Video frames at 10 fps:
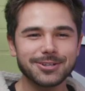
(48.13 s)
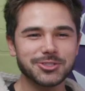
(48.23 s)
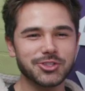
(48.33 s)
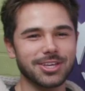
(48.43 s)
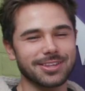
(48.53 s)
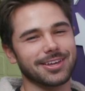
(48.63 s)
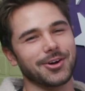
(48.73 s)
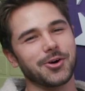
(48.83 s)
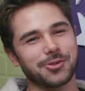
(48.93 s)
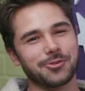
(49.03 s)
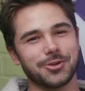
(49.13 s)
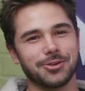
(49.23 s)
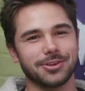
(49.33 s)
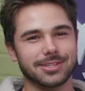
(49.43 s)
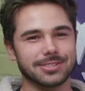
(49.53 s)
that was the thing, like on the
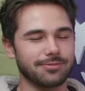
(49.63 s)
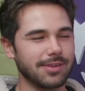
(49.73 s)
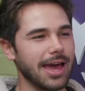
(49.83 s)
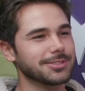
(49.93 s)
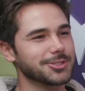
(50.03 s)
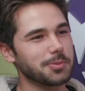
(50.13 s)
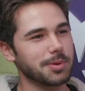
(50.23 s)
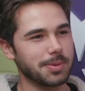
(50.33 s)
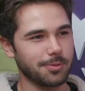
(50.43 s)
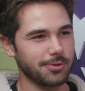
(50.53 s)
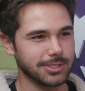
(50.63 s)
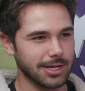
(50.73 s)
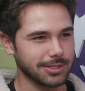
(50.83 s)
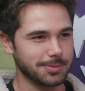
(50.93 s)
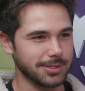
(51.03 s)
reunion, because I've had so many people reach
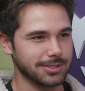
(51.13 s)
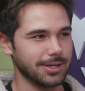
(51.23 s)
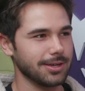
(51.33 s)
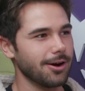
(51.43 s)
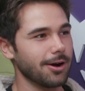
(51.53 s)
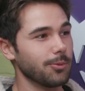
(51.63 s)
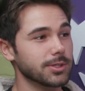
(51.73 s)
out to me and say, "All right,